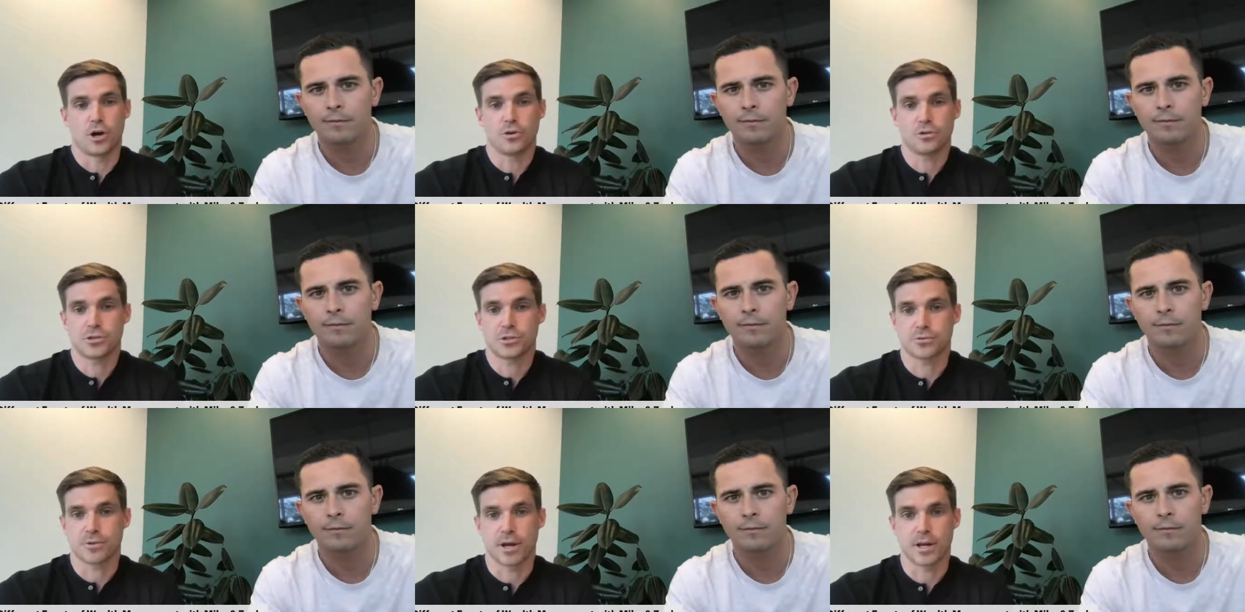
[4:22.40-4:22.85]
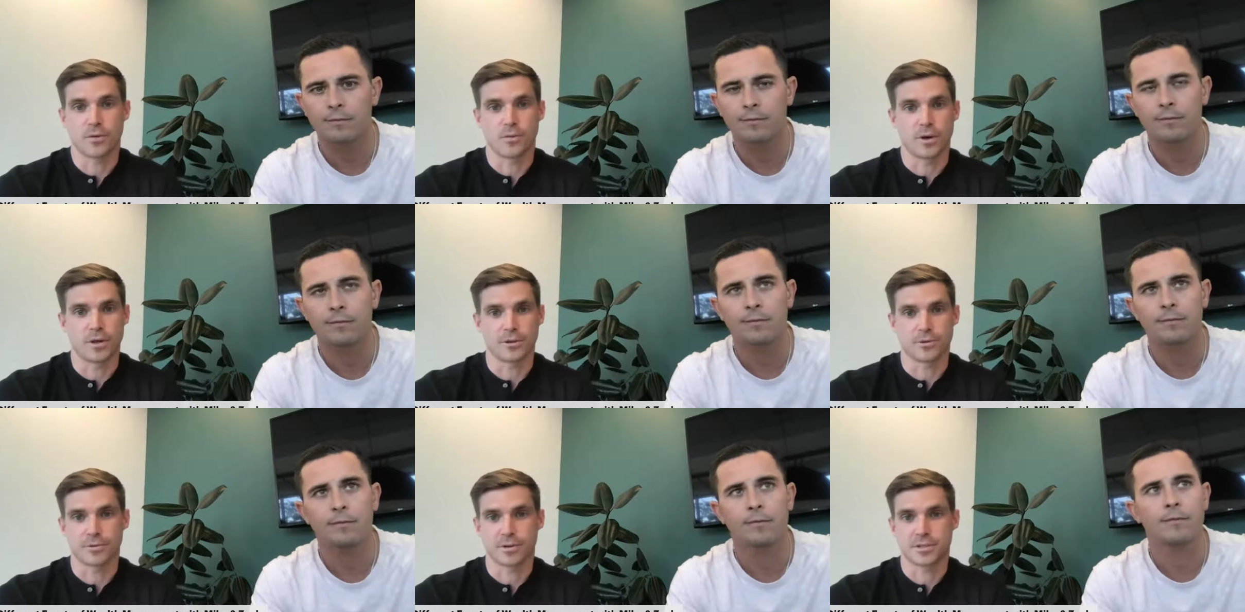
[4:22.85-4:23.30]
Speaker 1: coach, right?
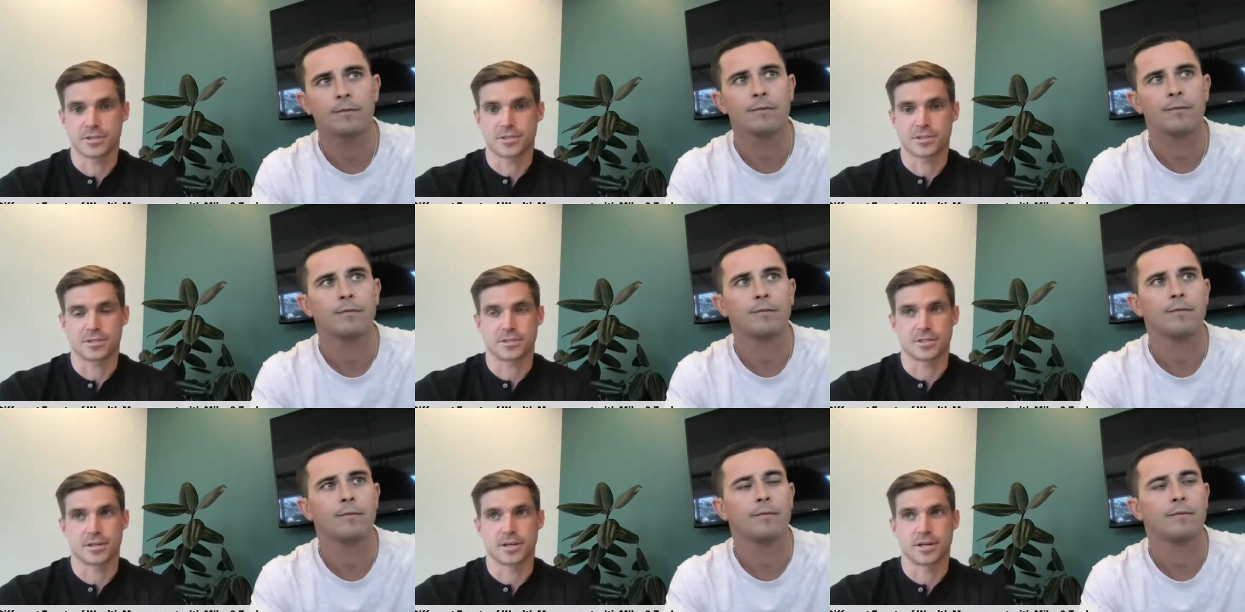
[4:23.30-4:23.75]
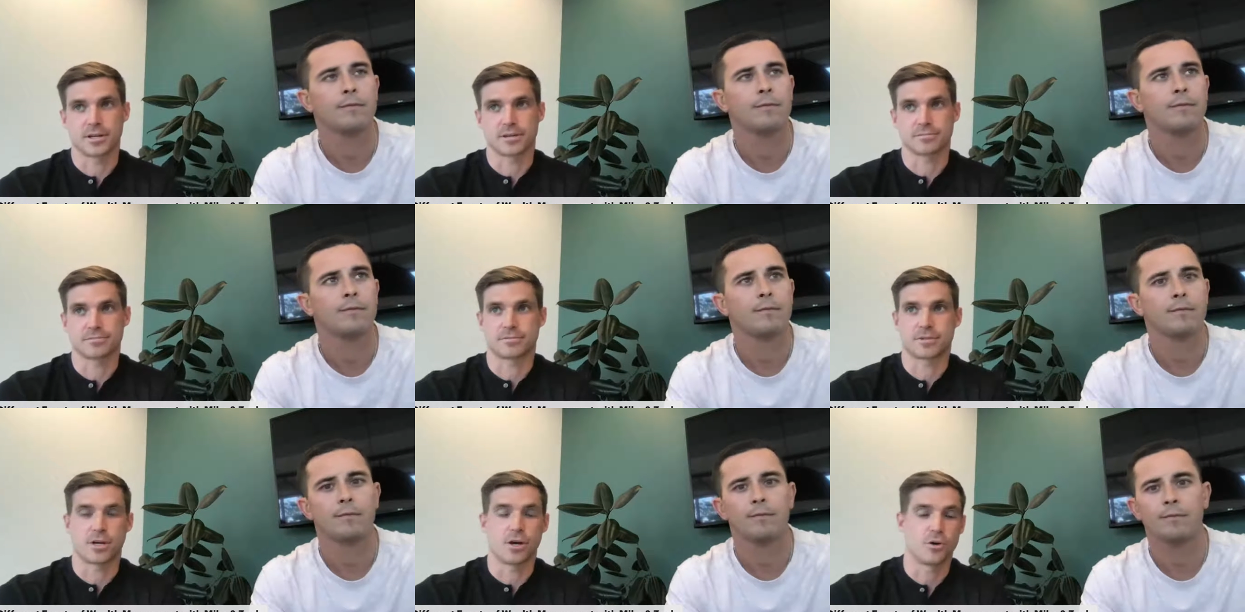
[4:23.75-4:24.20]
Whether it's
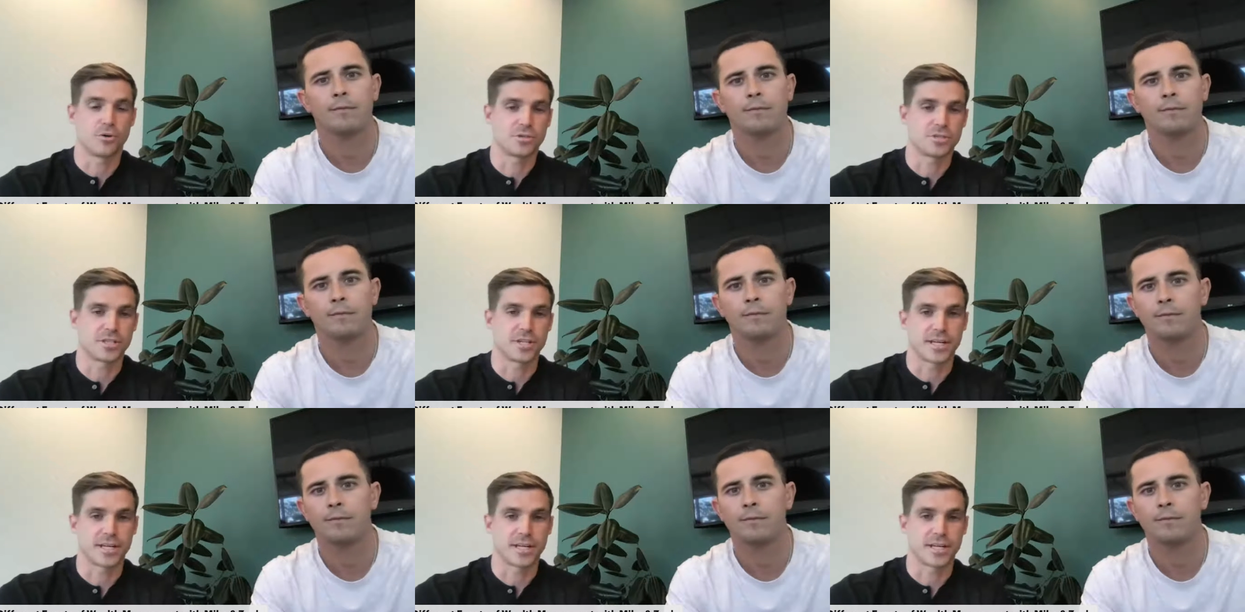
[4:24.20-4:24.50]
a coach,